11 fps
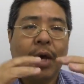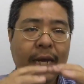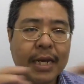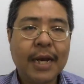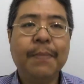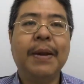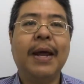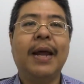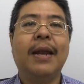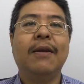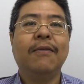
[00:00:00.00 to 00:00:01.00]
eating
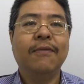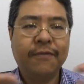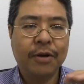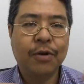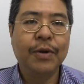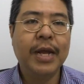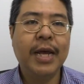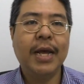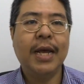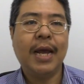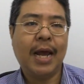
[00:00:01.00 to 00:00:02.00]
plan for
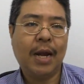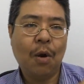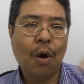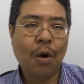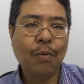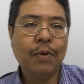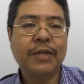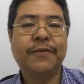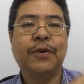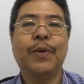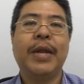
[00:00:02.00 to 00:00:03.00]
today and onwards
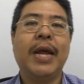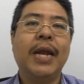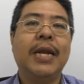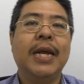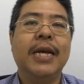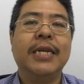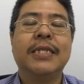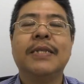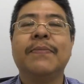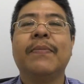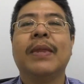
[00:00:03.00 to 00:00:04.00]
for 28
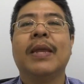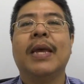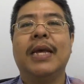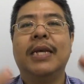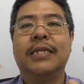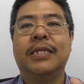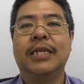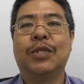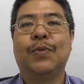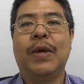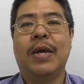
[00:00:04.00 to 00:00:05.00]
days is
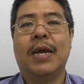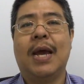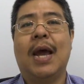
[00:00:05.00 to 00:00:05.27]
this way.